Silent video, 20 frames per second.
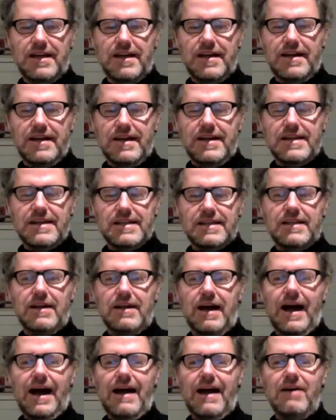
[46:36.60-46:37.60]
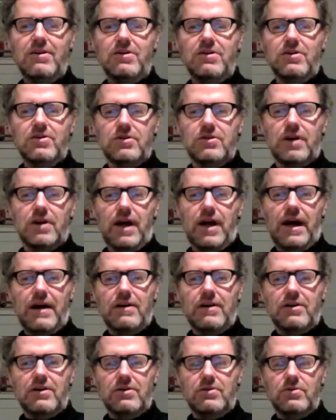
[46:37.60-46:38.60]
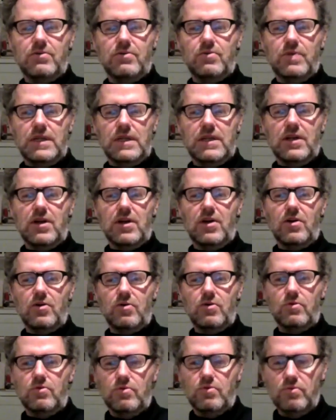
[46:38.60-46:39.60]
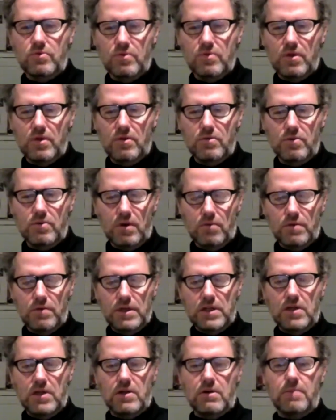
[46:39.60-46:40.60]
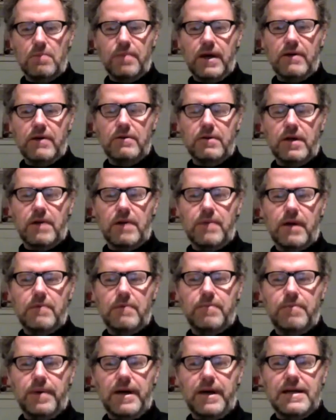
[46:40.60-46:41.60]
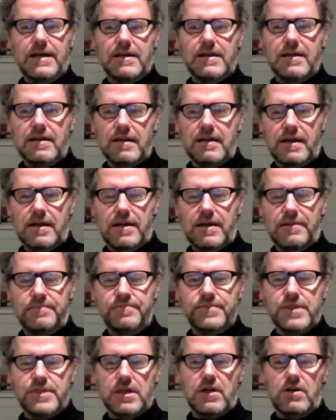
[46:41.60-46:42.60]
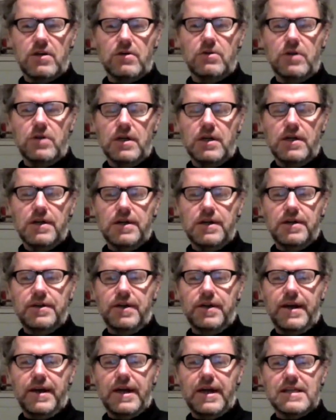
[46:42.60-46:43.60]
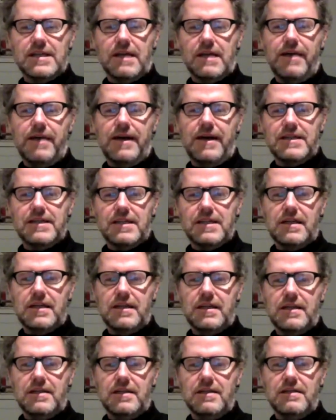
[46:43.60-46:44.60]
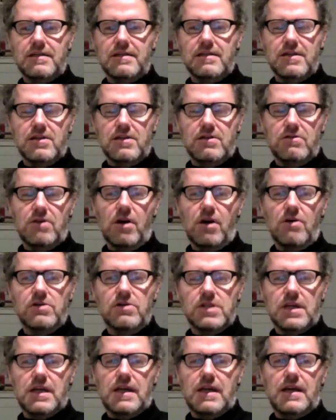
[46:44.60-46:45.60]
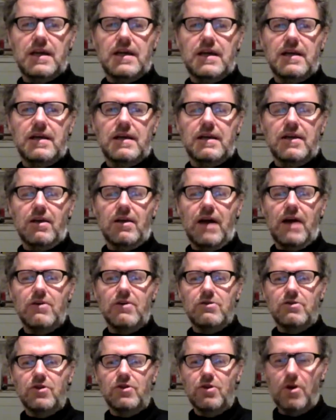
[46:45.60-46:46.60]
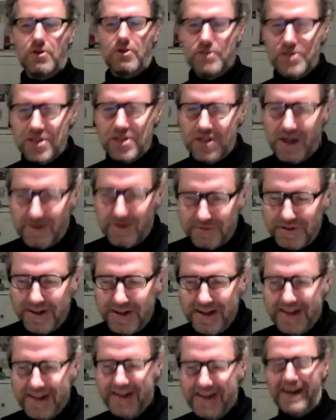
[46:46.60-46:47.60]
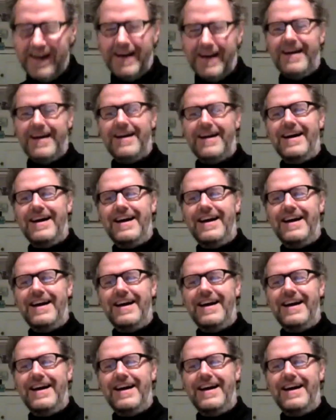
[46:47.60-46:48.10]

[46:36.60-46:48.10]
is you know how do how do we know what, what we know about about Biden? Um, so I guess I'm asking you, Jose, you know how you know all this stuff. Uh,